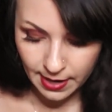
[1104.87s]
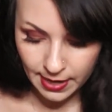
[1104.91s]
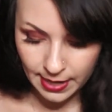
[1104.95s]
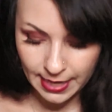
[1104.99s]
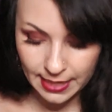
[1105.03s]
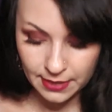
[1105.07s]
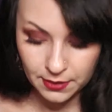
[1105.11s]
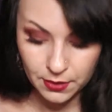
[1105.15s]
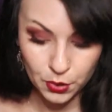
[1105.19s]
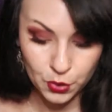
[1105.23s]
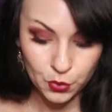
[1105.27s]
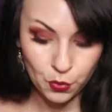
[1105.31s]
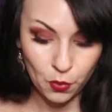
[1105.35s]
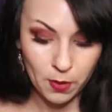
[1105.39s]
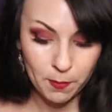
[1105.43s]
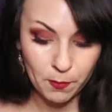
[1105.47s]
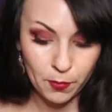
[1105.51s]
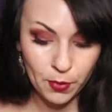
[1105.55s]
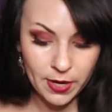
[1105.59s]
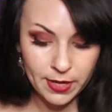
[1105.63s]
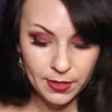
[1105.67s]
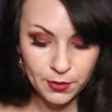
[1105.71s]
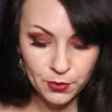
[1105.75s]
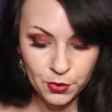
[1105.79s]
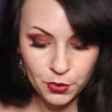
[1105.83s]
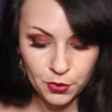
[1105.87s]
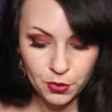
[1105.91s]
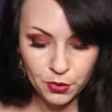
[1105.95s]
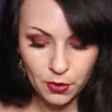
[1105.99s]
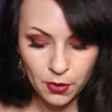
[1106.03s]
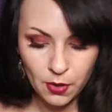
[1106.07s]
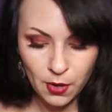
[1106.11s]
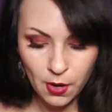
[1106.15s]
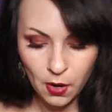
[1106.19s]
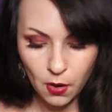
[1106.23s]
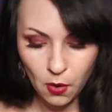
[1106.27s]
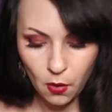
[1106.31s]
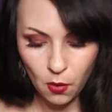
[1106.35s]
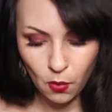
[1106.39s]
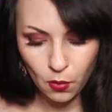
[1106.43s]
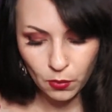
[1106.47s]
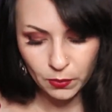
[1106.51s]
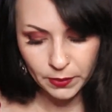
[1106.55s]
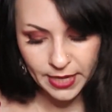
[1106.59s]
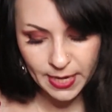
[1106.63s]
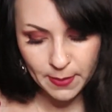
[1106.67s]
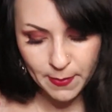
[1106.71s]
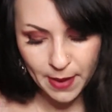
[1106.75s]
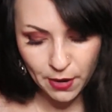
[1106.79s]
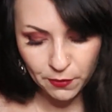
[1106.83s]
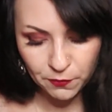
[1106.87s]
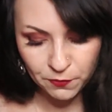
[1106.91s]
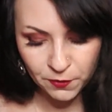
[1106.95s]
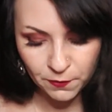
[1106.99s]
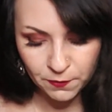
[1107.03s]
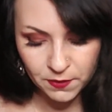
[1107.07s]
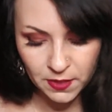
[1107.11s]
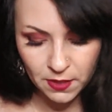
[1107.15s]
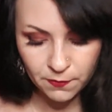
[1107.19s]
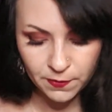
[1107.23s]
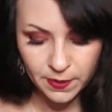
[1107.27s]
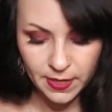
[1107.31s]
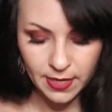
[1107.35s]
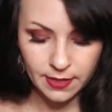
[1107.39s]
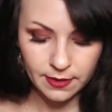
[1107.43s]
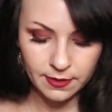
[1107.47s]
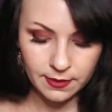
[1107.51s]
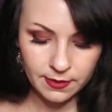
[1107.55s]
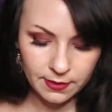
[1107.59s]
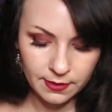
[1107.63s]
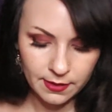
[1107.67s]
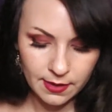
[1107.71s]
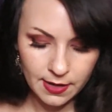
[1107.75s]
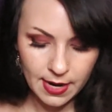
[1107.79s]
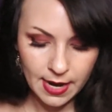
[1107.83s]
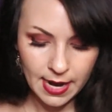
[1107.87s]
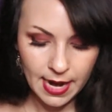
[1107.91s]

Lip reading: It's a short bridge, only about 50 feet,